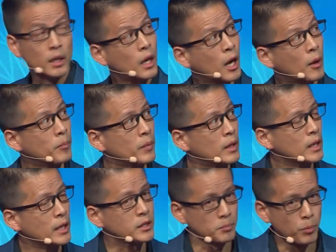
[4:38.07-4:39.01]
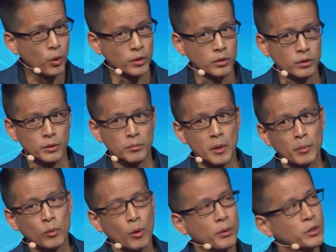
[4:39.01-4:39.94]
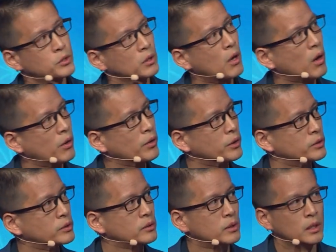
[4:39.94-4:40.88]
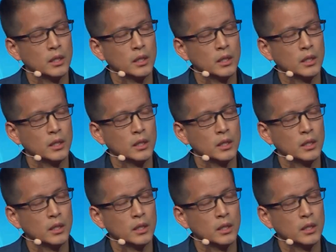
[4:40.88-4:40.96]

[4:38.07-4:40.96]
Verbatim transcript: Um, it's important to remember what we used to call those.